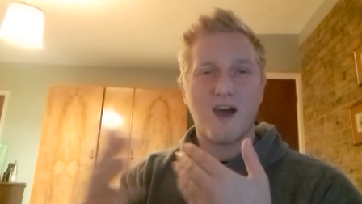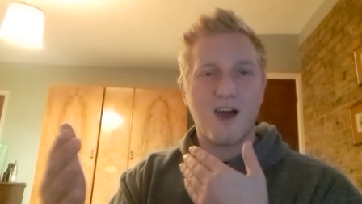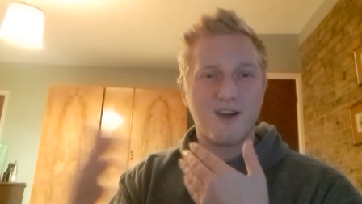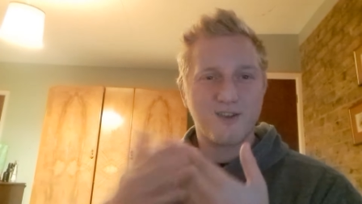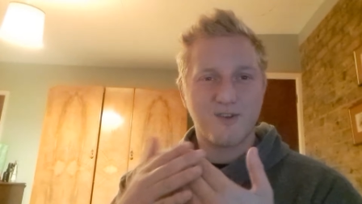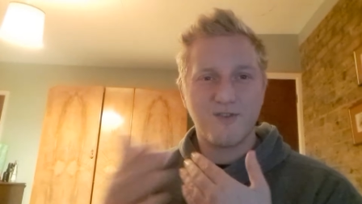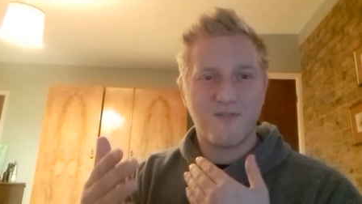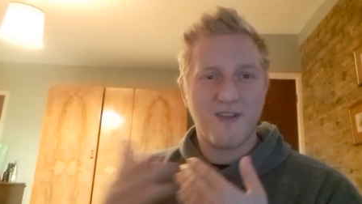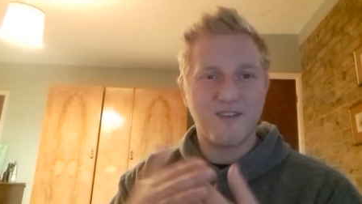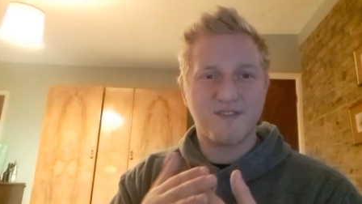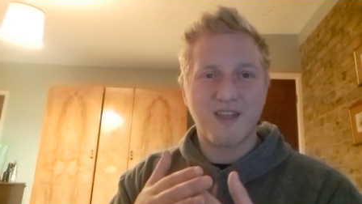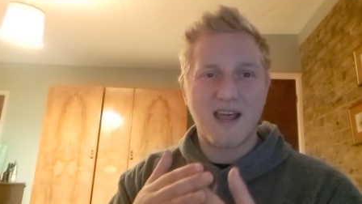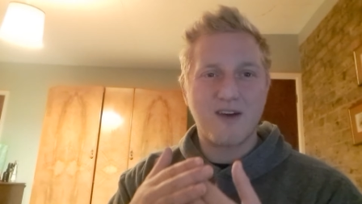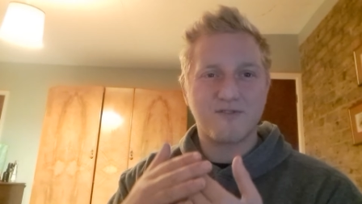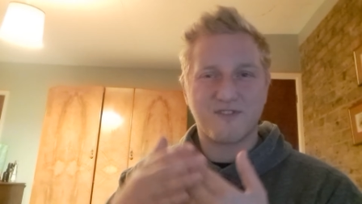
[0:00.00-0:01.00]
argue things
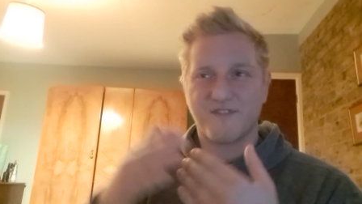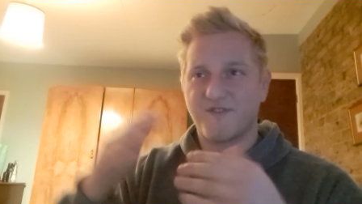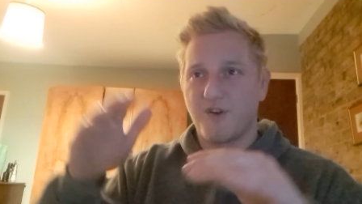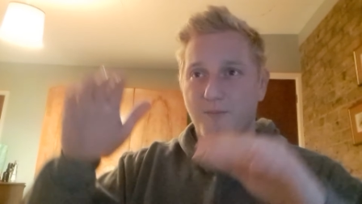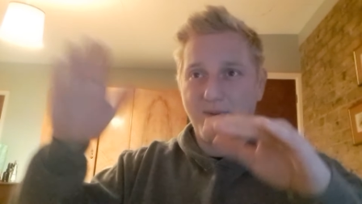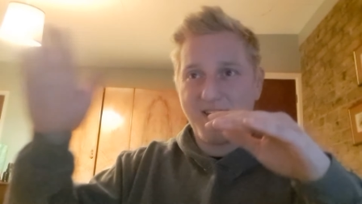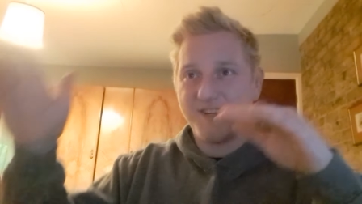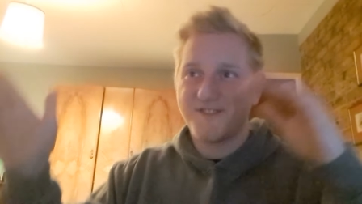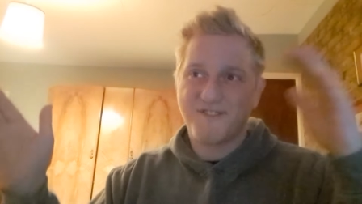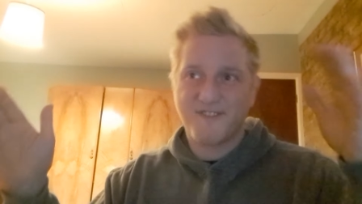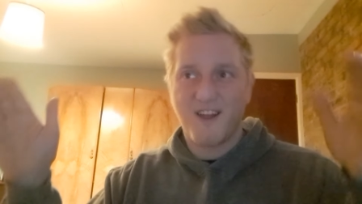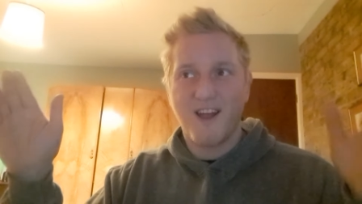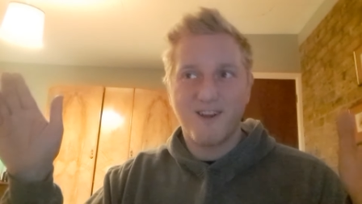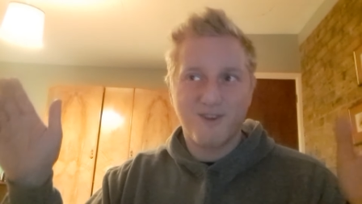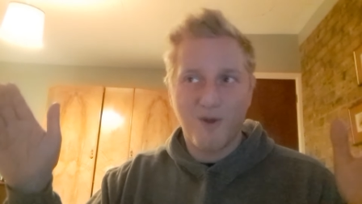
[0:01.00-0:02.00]
out to stop each
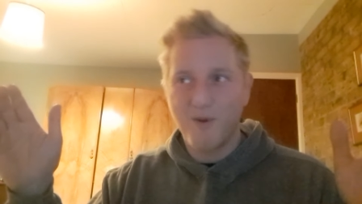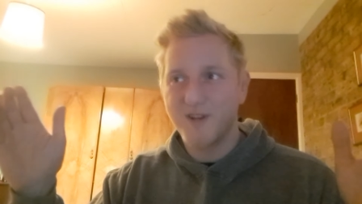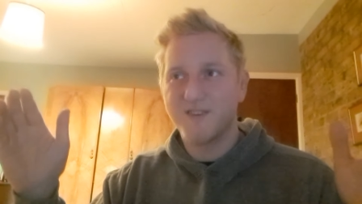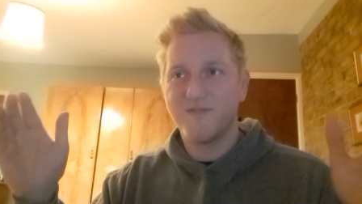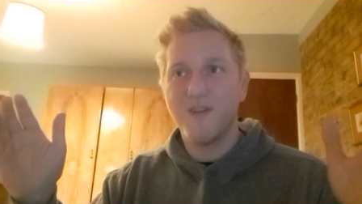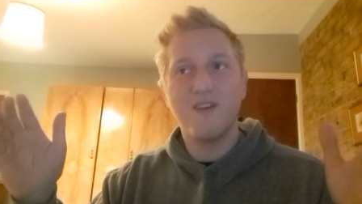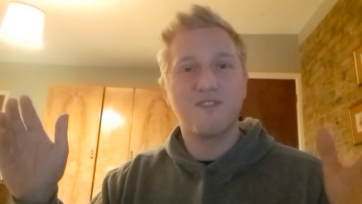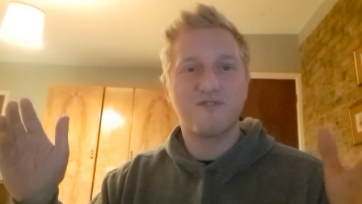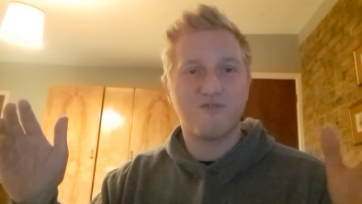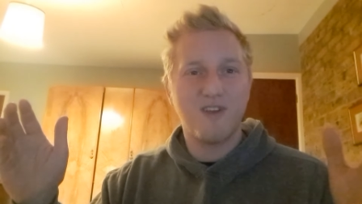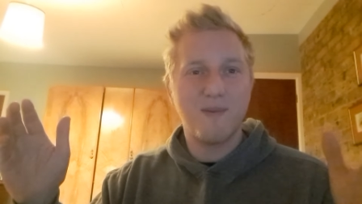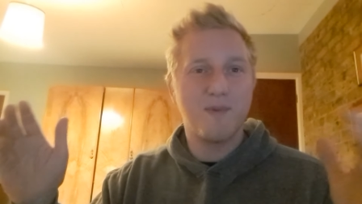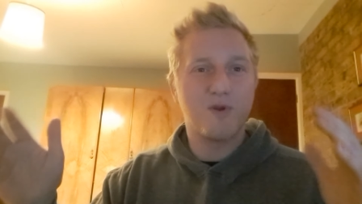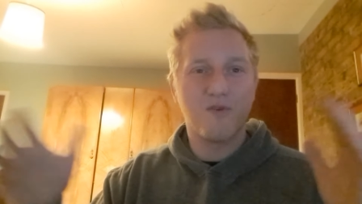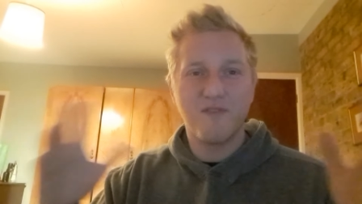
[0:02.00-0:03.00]
side going to the
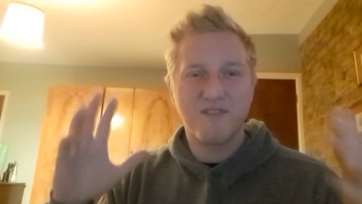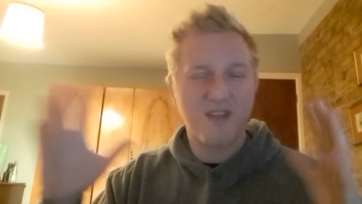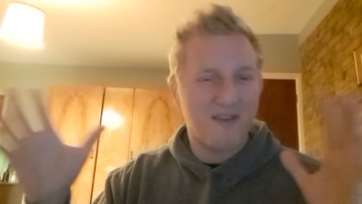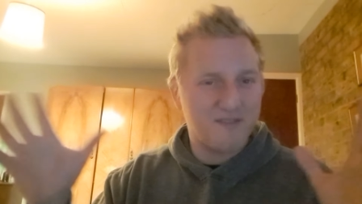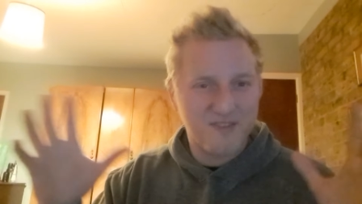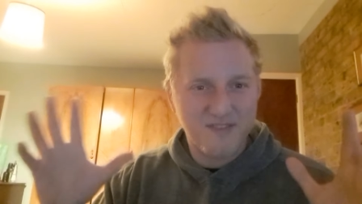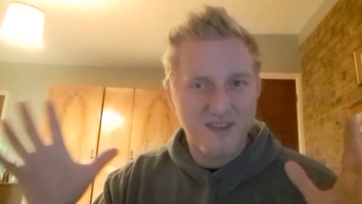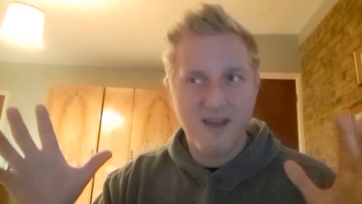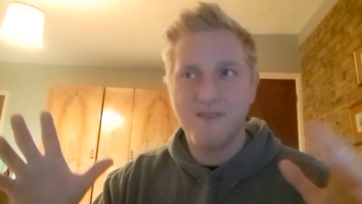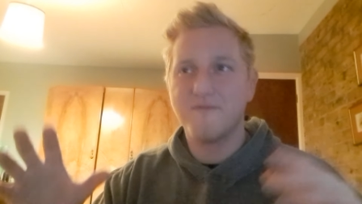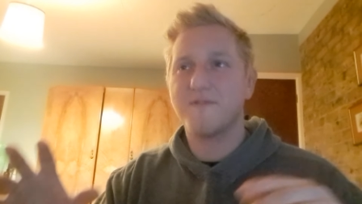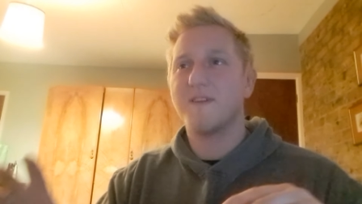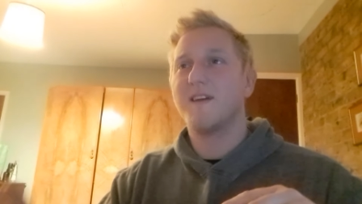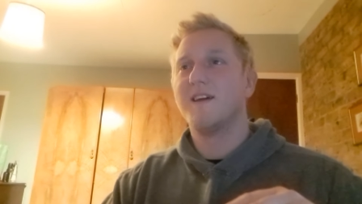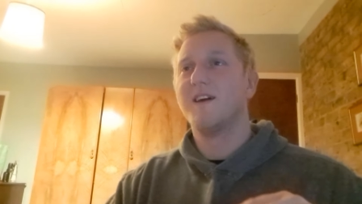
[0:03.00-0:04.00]
extreme and all this other stuff.